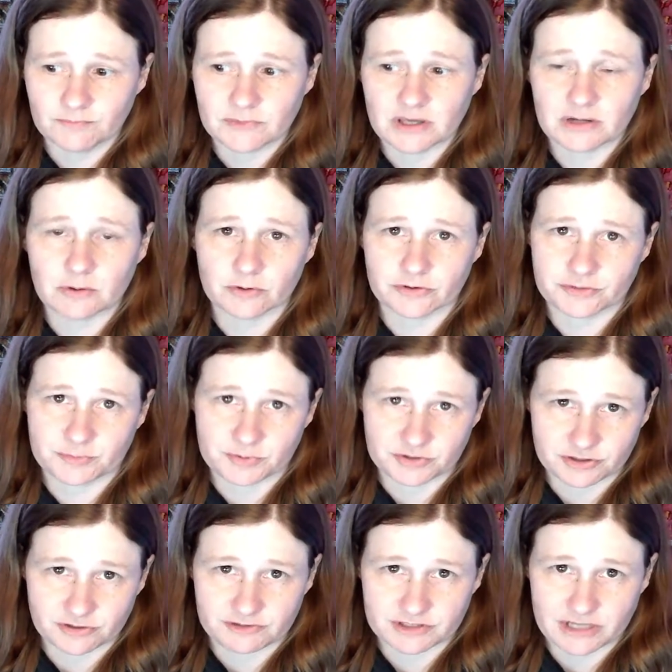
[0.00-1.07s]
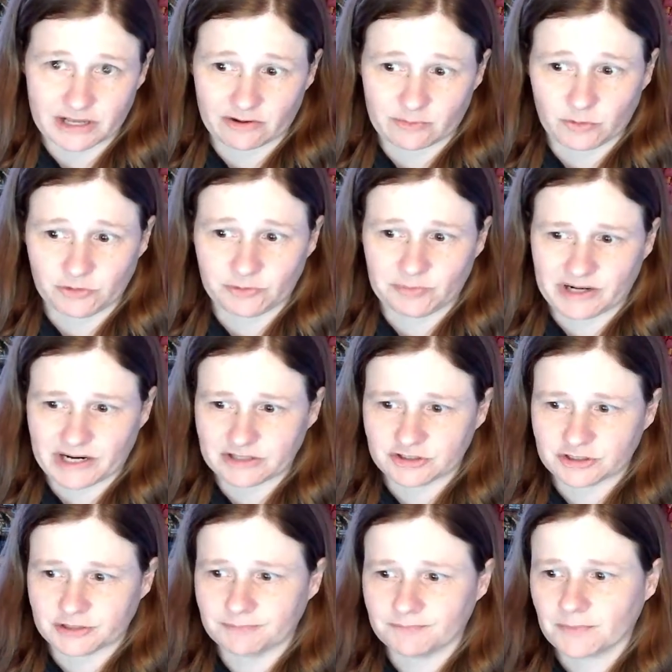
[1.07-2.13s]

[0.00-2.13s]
in order to preserve scalar multiplication.